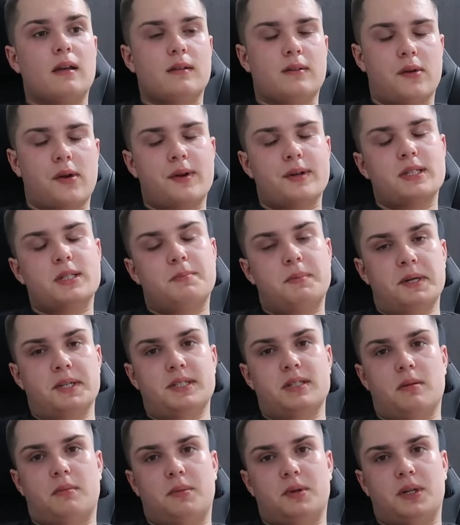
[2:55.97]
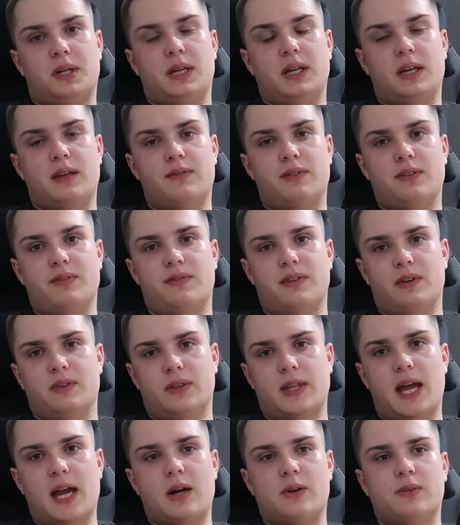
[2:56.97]
go and speak to somebody if you feel
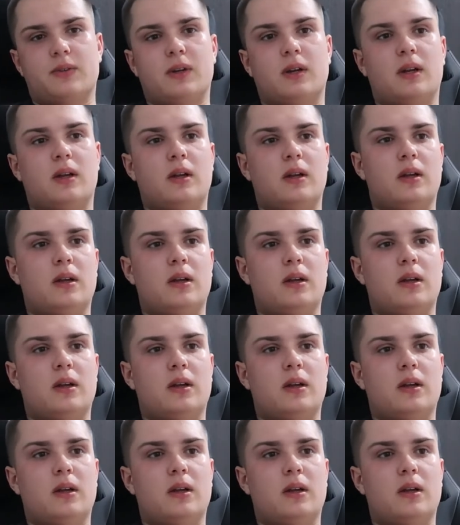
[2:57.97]
down.